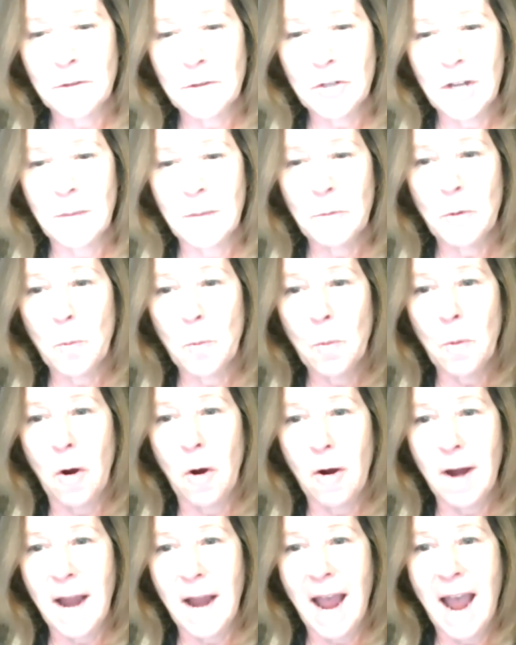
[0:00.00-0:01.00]
the chamber,
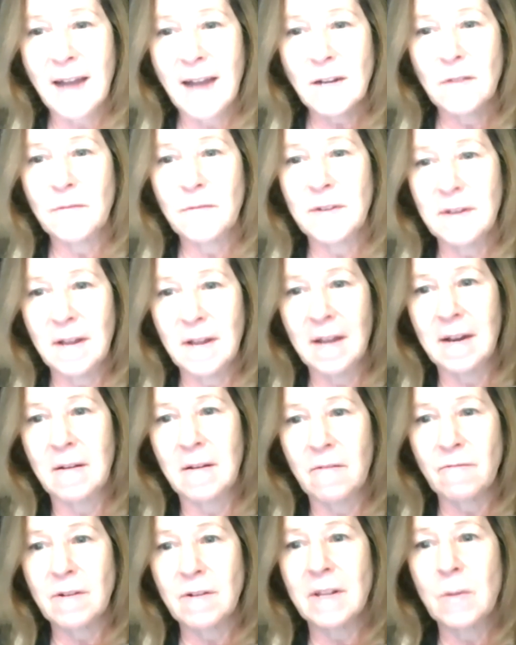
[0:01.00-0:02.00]
are active and
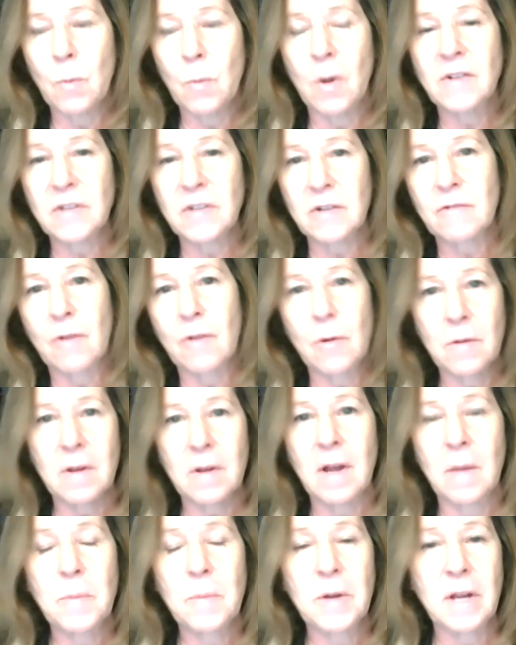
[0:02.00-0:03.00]
really want to grow the
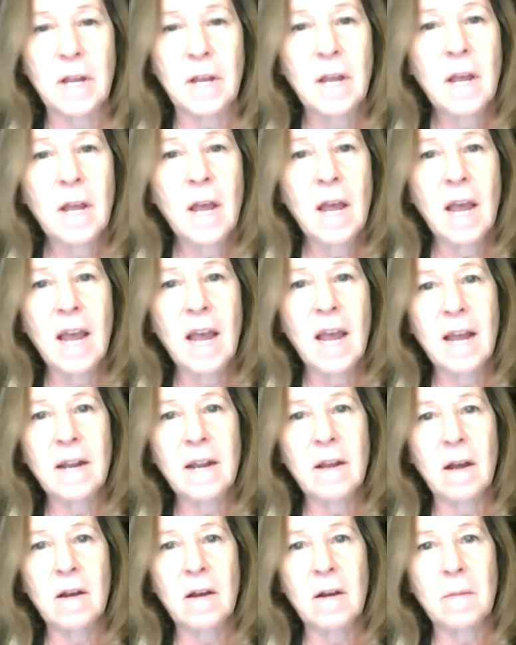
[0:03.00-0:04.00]
company.
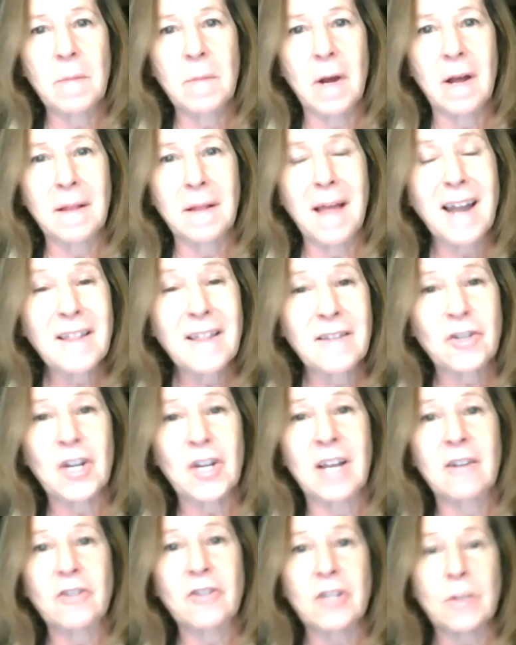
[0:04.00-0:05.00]
And a lot of the
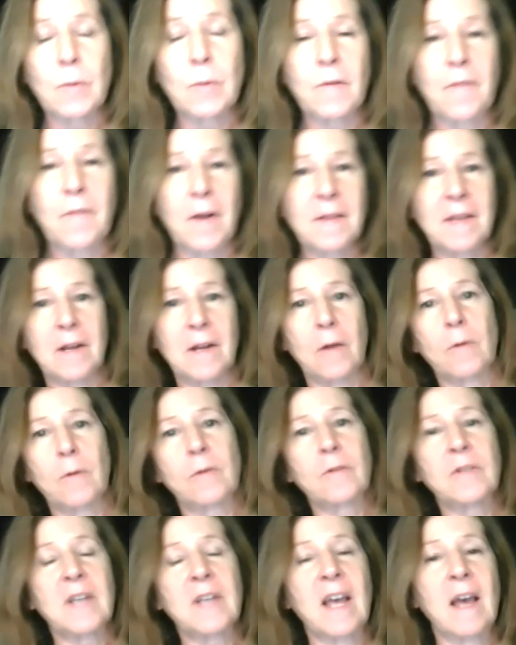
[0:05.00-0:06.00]
challenges we find that
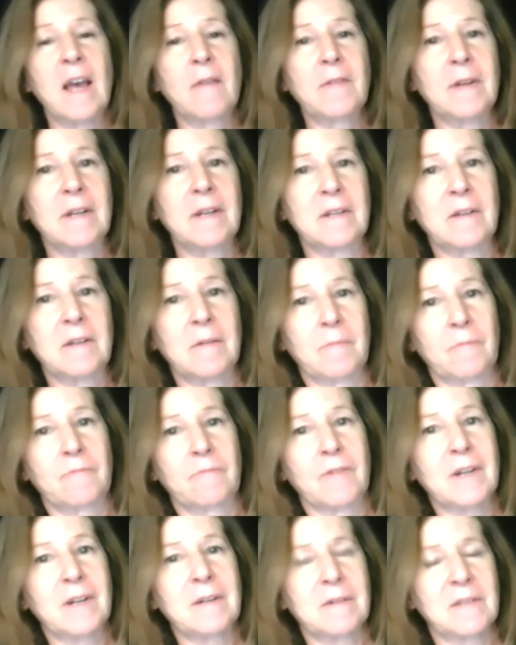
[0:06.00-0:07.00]
owners have, and
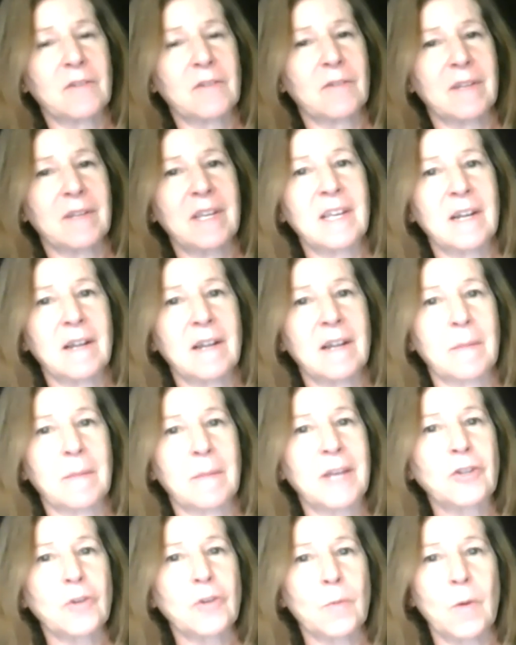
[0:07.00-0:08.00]
Rick has certainly hit on the
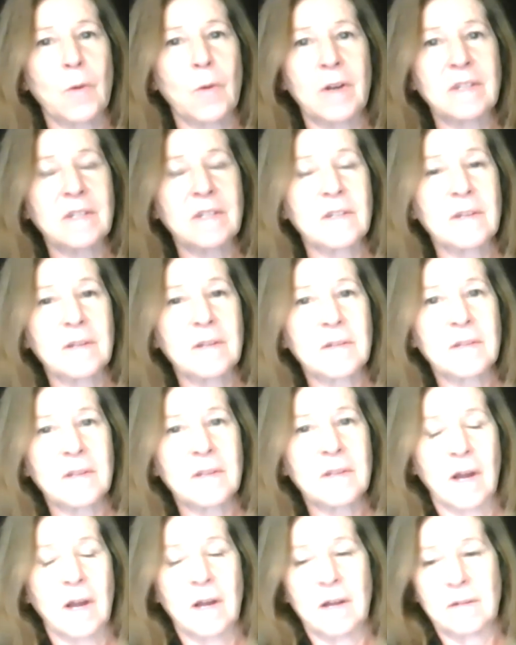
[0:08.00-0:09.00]
major one, is
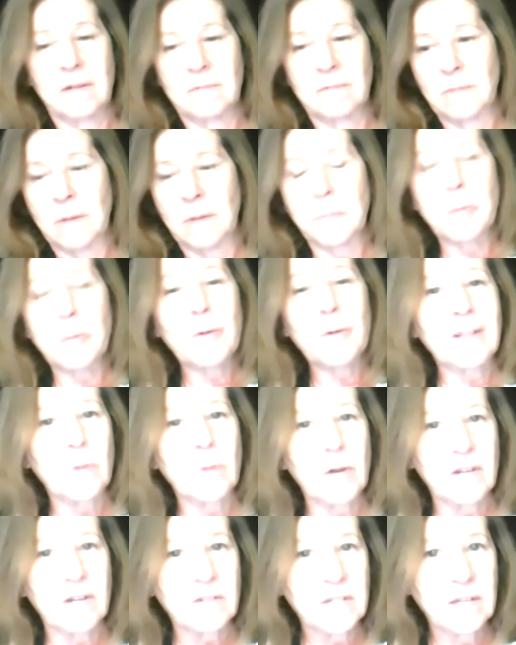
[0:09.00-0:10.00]
employee
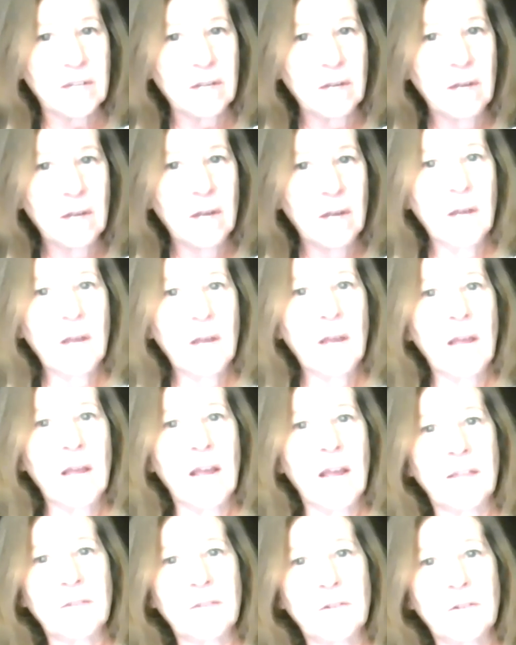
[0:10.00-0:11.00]
loyalty. And